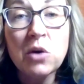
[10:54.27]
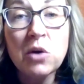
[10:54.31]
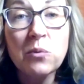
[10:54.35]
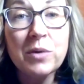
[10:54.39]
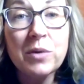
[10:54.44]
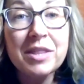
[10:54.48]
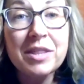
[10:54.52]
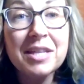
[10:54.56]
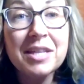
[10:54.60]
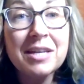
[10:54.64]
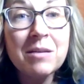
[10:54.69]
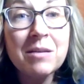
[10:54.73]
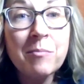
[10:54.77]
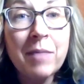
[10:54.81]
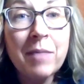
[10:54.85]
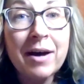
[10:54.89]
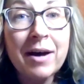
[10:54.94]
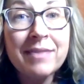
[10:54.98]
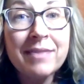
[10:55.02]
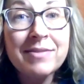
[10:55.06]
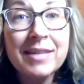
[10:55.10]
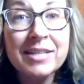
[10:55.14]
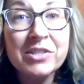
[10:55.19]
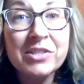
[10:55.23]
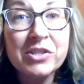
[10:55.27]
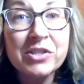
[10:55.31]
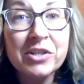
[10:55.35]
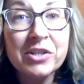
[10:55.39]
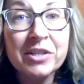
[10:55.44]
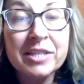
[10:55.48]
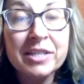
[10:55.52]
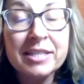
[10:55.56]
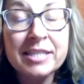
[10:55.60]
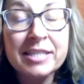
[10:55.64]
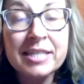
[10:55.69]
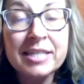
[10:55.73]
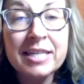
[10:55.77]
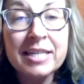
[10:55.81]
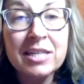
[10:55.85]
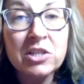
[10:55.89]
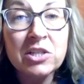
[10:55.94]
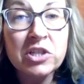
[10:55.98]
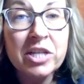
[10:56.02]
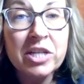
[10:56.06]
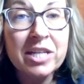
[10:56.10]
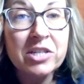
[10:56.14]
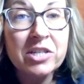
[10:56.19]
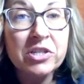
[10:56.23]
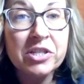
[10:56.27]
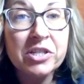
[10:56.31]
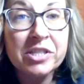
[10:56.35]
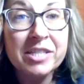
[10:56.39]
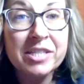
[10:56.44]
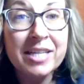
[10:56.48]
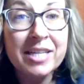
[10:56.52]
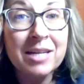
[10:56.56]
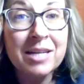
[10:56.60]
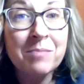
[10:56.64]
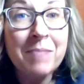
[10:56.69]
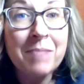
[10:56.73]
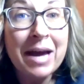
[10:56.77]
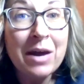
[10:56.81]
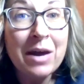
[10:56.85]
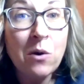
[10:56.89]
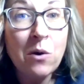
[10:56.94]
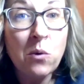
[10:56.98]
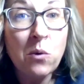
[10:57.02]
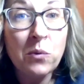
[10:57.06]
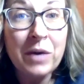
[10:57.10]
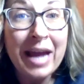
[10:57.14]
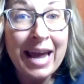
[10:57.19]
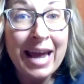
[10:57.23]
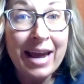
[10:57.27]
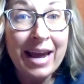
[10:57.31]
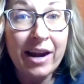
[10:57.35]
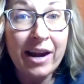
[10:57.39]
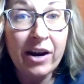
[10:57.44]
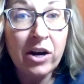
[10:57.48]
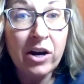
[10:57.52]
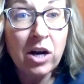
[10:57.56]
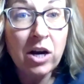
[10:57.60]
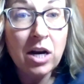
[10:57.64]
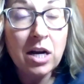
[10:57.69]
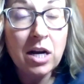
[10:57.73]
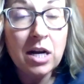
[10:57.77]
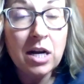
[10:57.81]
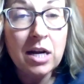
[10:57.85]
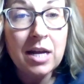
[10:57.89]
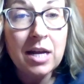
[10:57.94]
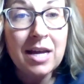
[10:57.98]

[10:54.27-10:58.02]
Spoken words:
Within a month, I started seeing changes in my own hair.